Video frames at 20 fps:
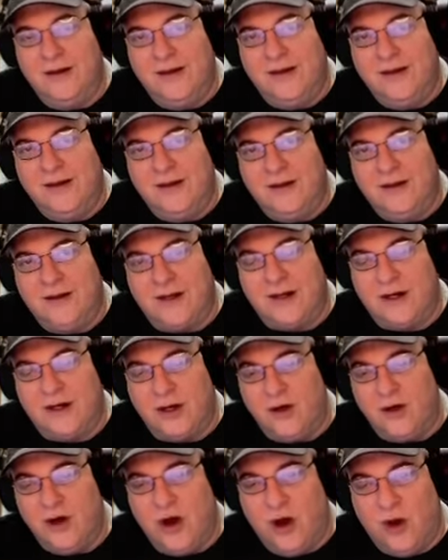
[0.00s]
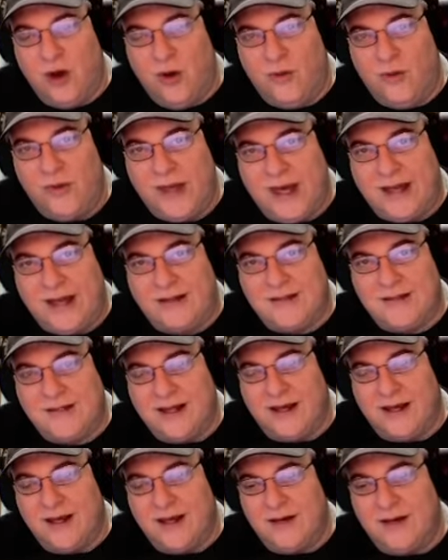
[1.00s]
They're going to know that
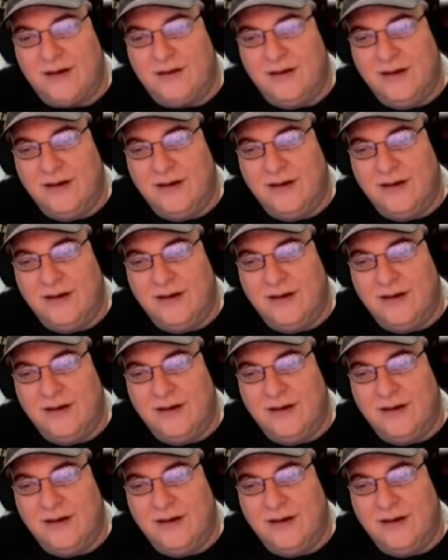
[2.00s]
uh,